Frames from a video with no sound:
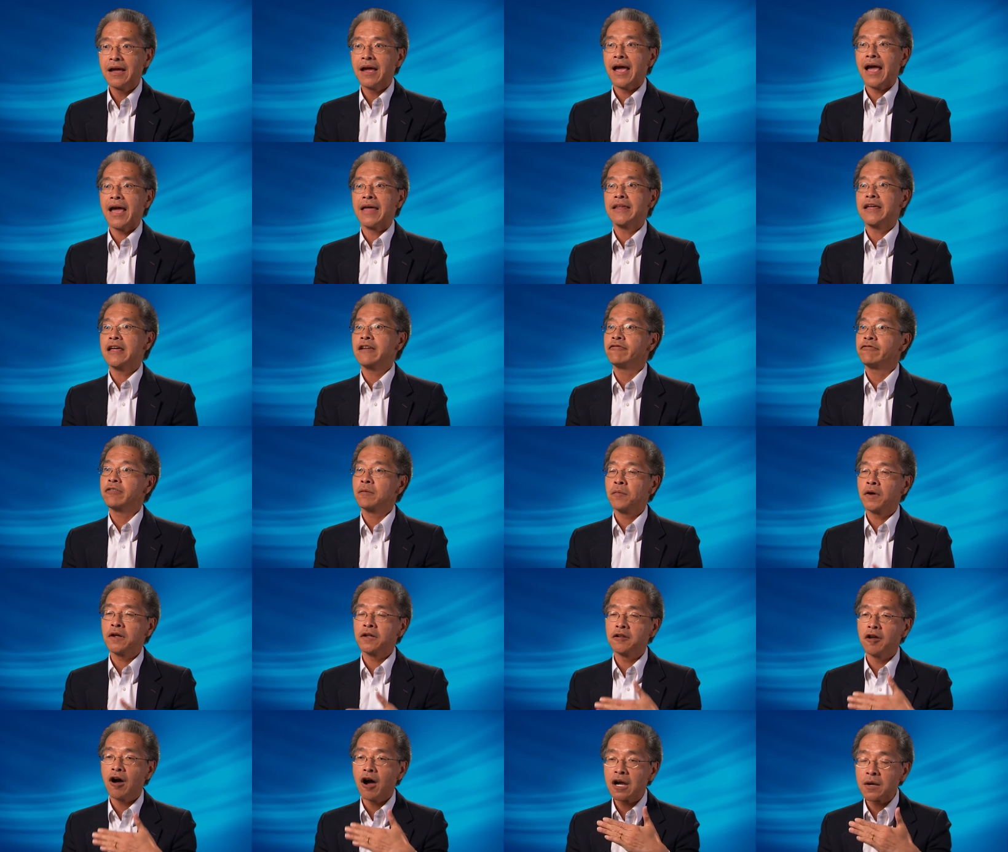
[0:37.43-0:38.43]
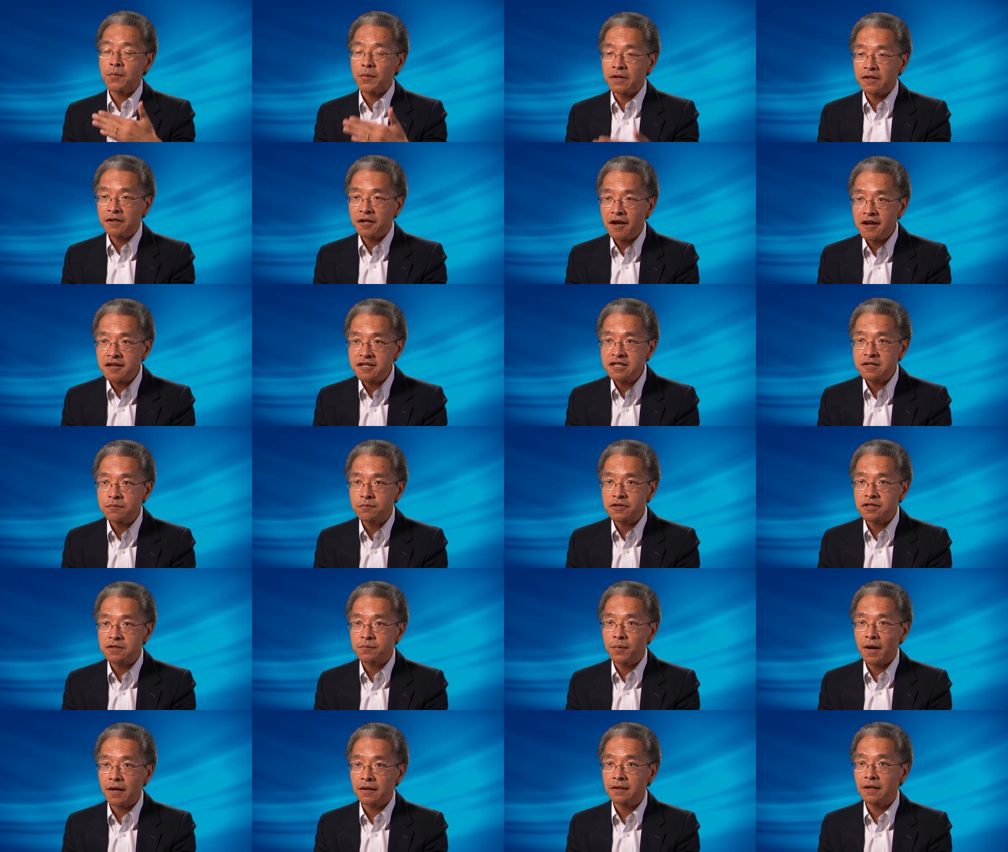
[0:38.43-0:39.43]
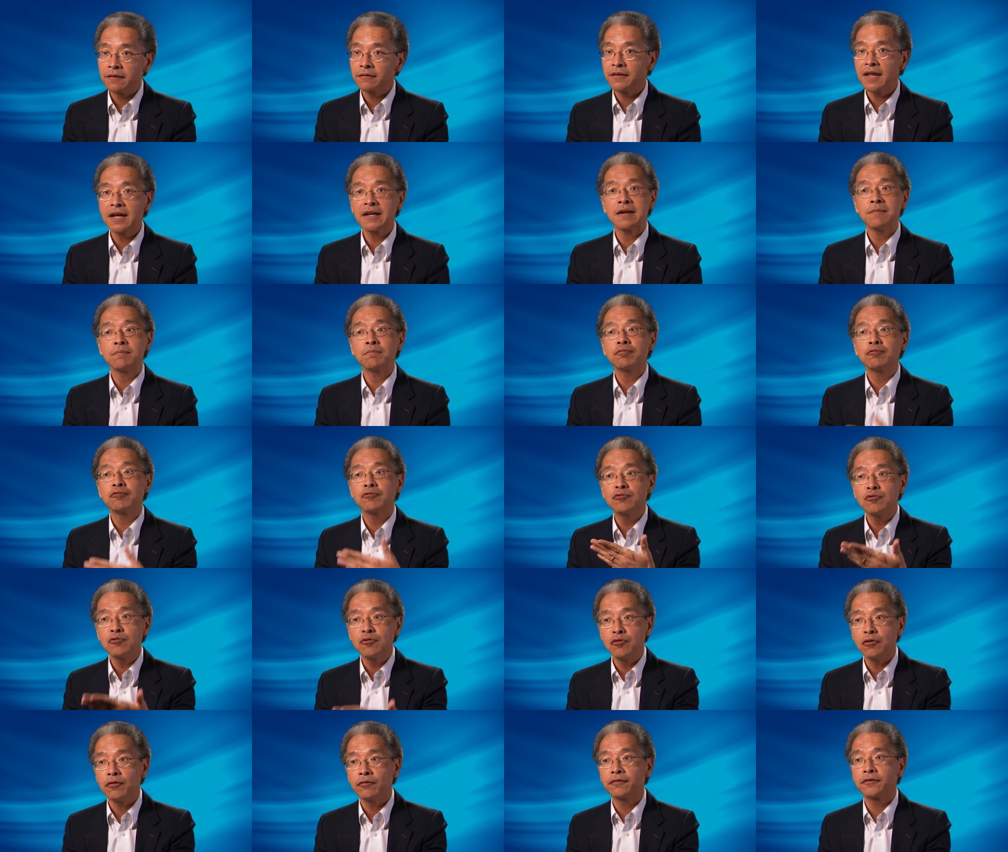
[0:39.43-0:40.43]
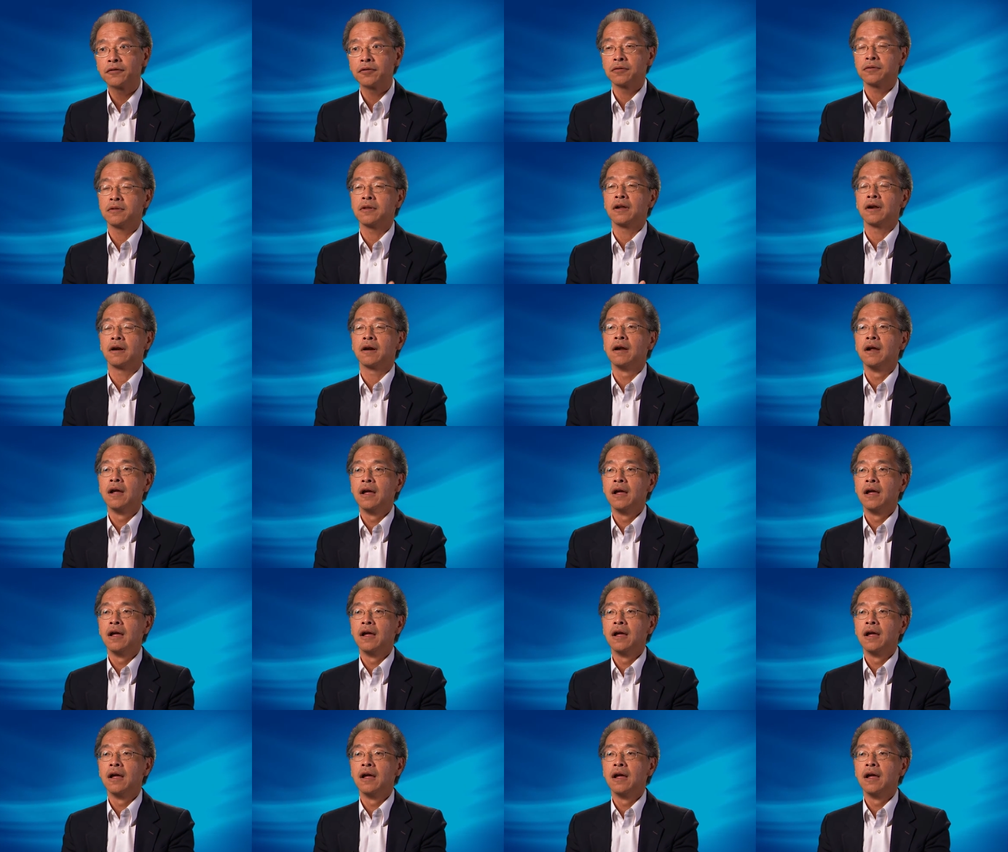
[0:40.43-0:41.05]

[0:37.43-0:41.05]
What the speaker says: And then from a documentation perspective, they can prove to their